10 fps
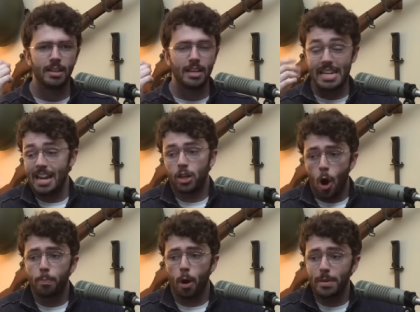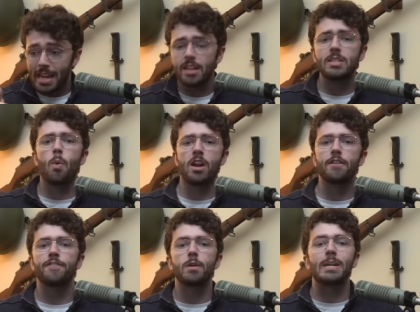and he had a gopro because he wanted
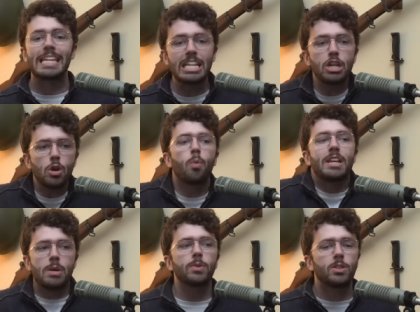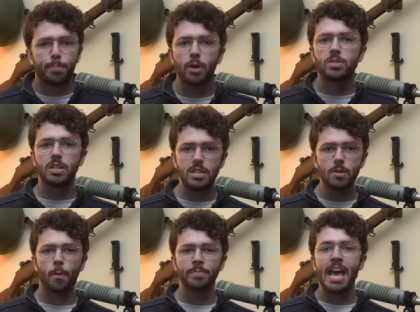to film it he knew what he was supposed to
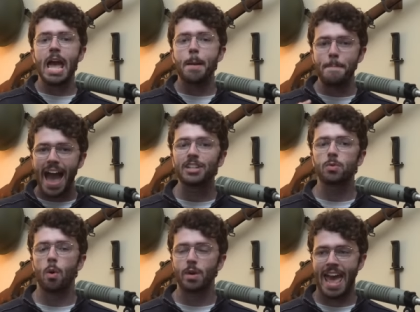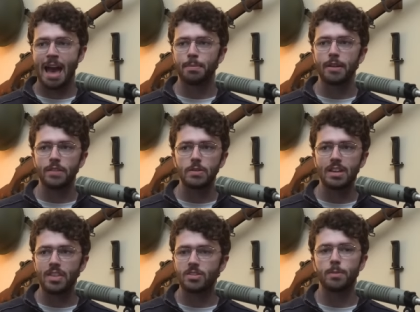do imagine what would happen if you
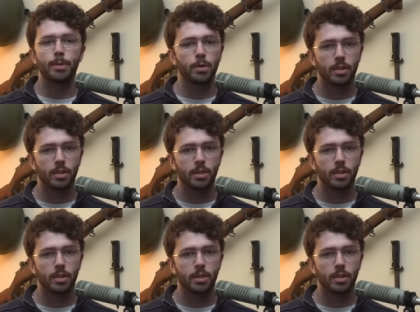did this to bill